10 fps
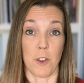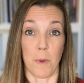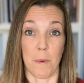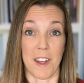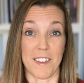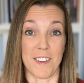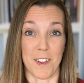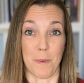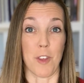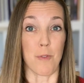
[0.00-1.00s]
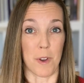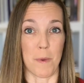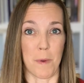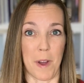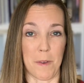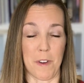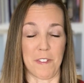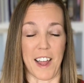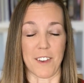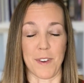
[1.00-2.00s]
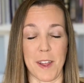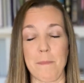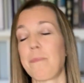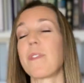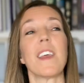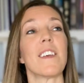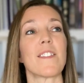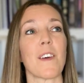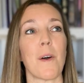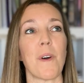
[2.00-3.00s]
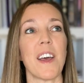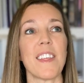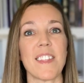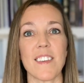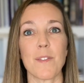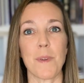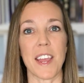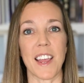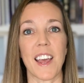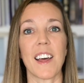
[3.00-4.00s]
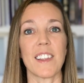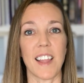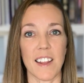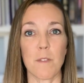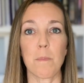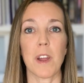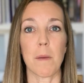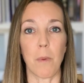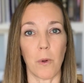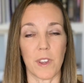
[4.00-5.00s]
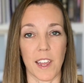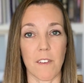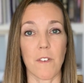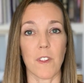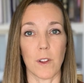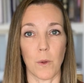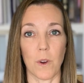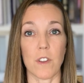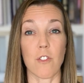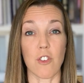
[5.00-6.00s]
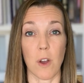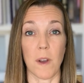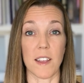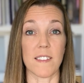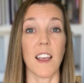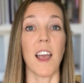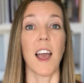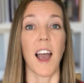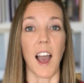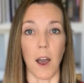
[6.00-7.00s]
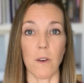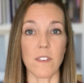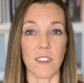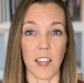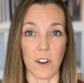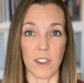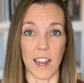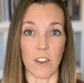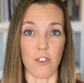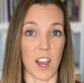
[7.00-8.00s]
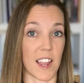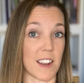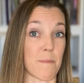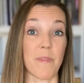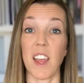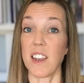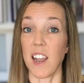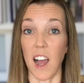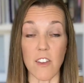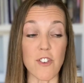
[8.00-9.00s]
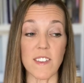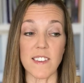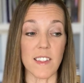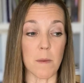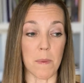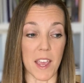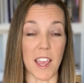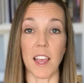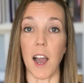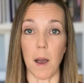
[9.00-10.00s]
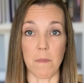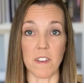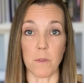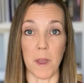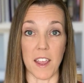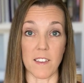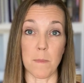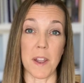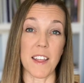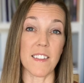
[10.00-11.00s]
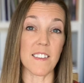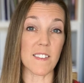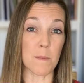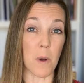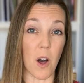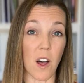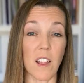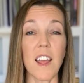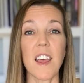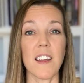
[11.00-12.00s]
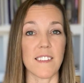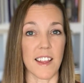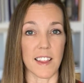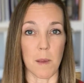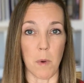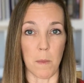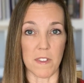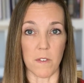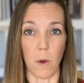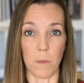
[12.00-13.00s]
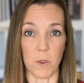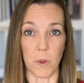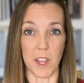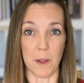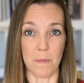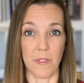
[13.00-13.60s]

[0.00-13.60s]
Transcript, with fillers: do we want to do? Which one do we want to reflect, right? So this week, let's pray boldly for the Lord to show us how to let our light shine, not just in the big, obvious ways, but in the small, daily moments of homeschooling.